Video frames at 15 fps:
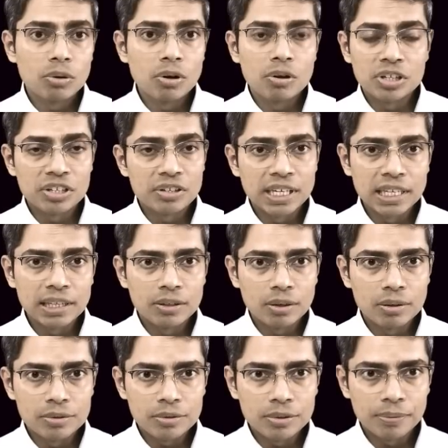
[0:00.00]
on your health
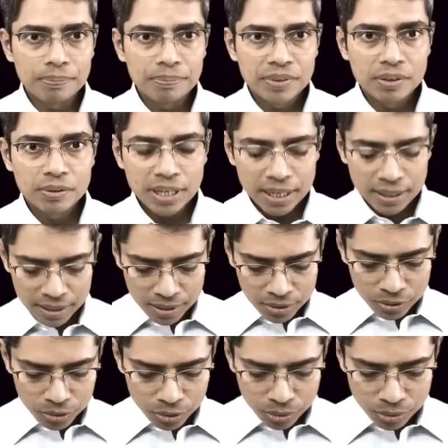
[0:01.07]
also. Okay,
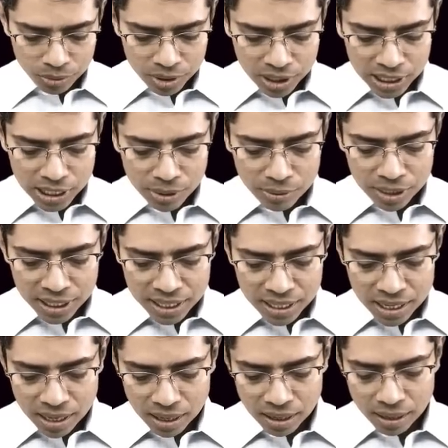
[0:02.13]
so you
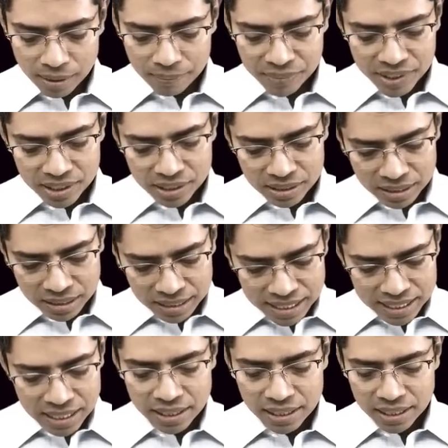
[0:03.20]
need a
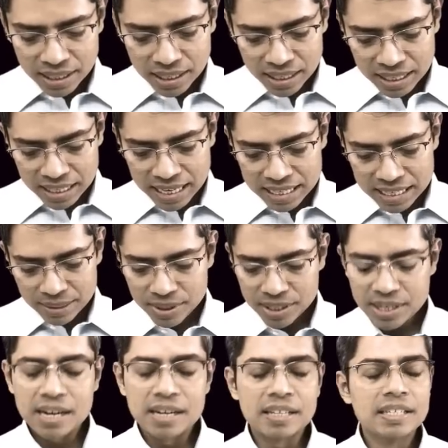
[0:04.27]
little creative
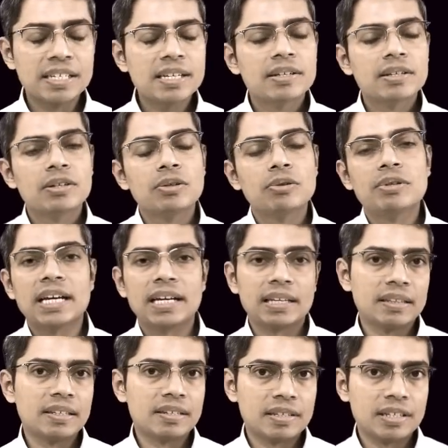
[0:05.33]
strategy to tackle
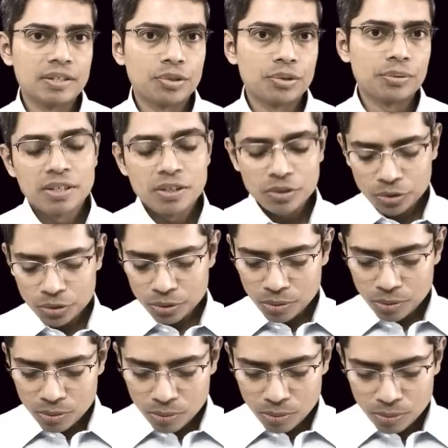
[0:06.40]
this issue.
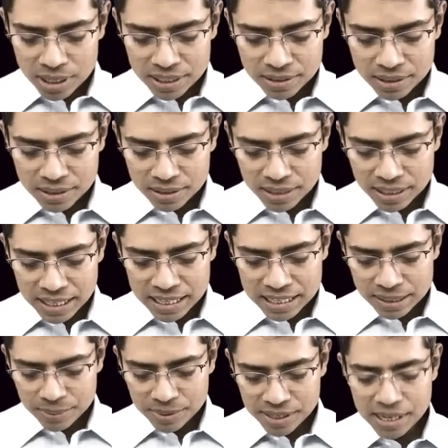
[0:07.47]
So what is this
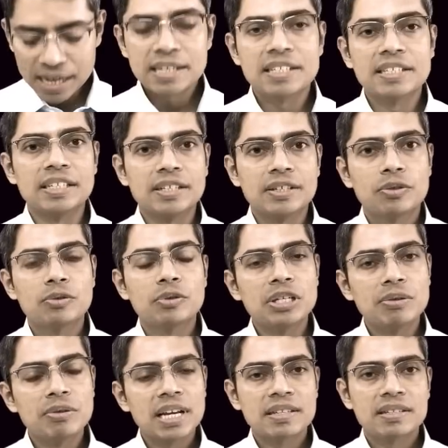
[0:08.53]
creative strategy to
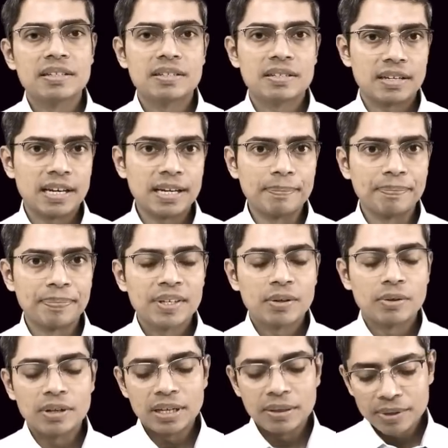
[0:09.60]
utilize this time
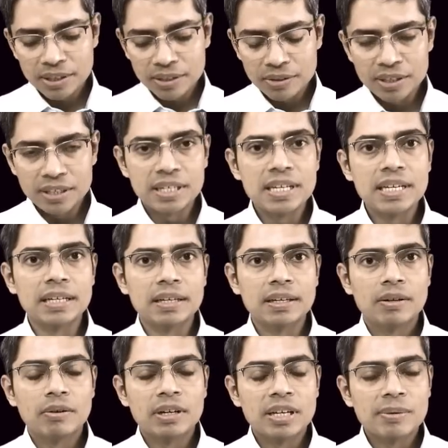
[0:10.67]
whenever you are reading,
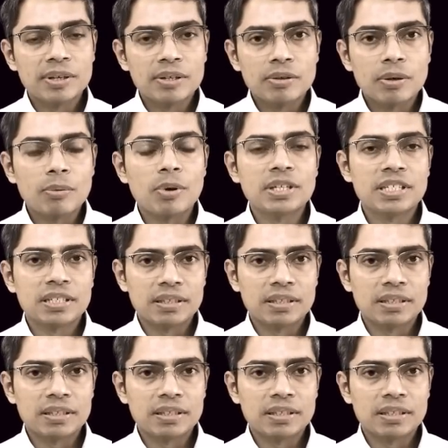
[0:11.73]
whenever you are watching the